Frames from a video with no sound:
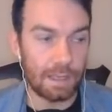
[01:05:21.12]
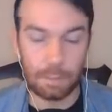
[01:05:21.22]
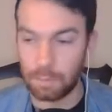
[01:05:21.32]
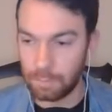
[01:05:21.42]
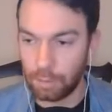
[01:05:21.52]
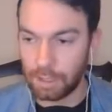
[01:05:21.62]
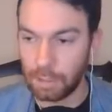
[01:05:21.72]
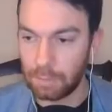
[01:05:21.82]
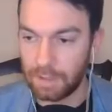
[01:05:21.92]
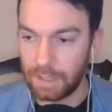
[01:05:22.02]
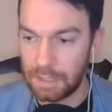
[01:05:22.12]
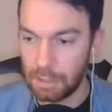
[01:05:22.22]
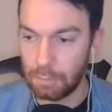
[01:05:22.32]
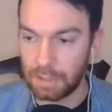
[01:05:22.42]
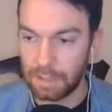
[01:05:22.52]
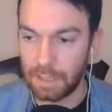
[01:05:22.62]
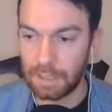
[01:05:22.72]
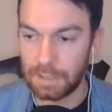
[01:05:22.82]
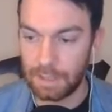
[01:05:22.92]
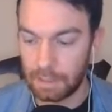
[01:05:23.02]
was working with an NGO on the
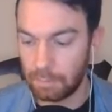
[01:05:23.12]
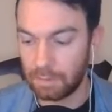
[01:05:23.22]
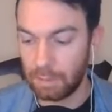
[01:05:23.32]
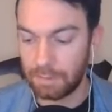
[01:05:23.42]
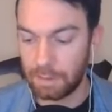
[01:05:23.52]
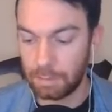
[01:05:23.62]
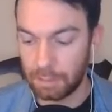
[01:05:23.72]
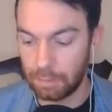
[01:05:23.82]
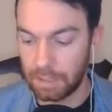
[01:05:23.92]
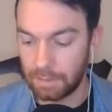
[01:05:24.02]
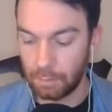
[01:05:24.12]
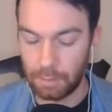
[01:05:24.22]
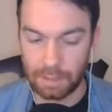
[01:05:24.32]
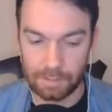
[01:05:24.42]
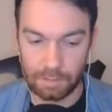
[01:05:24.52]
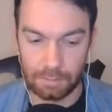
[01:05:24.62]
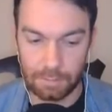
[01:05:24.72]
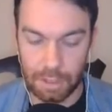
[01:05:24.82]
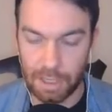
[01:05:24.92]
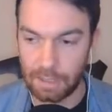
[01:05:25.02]
island, and he was arrested by Greek authorities and
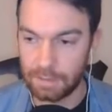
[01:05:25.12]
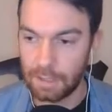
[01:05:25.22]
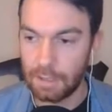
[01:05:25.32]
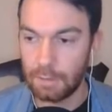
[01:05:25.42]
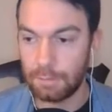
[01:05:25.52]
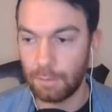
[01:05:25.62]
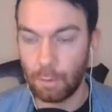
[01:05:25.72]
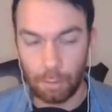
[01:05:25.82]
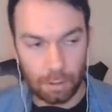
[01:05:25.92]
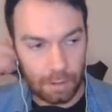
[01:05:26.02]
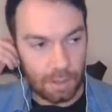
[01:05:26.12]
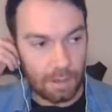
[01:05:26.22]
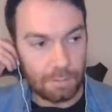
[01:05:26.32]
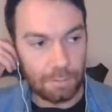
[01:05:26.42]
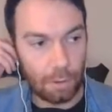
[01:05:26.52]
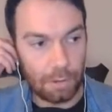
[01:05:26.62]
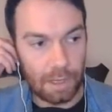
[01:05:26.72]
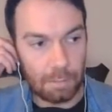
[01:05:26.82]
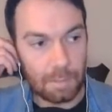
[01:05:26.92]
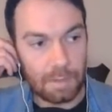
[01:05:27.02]
jailed for
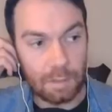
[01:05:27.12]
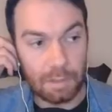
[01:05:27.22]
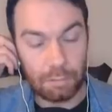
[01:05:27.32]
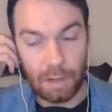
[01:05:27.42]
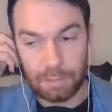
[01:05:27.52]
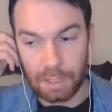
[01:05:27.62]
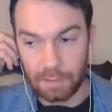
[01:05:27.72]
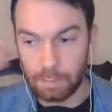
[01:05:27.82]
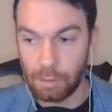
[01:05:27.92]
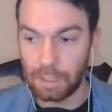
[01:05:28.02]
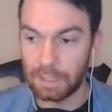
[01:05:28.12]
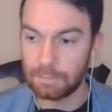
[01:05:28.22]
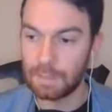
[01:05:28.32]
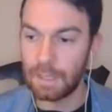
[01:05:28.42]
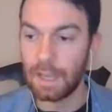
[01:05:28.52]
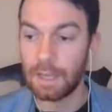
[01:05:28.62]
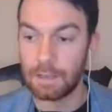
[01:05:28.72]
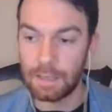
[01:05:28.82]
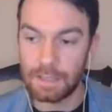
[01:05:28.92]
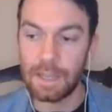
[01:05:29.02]
human trafficking, smuggling,
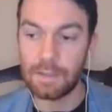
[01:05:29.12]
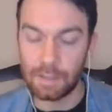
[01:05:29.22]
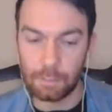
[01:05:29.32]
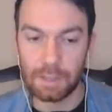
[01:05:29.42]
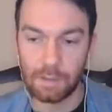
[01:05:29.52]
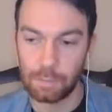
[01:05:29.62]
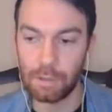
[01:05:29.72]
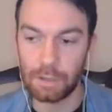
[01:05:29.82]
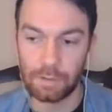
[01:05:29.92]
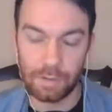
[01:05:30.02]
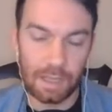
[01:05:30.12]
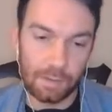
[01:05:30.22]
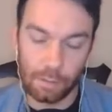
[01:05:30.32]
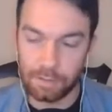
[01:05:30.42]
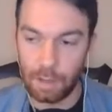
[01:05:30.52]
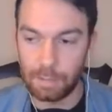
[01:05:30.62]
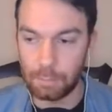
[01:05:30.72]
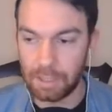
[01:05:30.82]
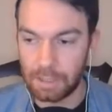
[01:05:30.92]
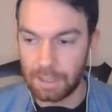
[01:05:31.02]
liaising with the smuggler. So that's a whole
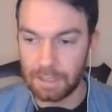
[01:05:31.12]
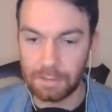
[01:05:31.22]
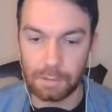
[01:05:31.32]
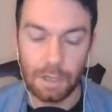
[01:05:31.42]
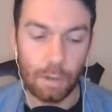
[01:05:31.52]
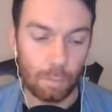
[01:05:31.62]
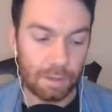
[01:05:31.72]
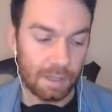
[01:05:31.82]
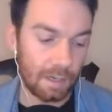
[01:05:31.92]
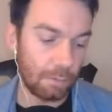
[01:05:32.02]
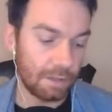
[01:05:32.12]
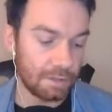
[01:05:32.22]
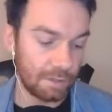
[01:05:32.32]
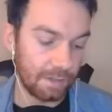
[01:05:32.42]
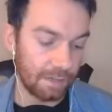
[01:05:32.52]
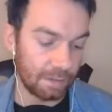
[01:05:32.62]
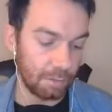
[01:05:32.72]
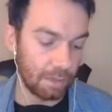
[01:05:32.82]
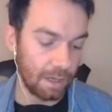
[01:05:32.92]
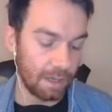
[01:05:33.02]
topic we could get into. One thing I want to just ask
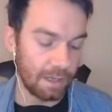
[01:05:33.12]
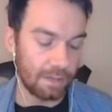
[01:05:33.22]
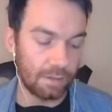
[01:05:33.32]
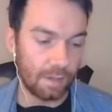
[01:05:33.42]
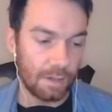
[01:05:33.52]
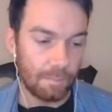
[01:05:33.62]
you is,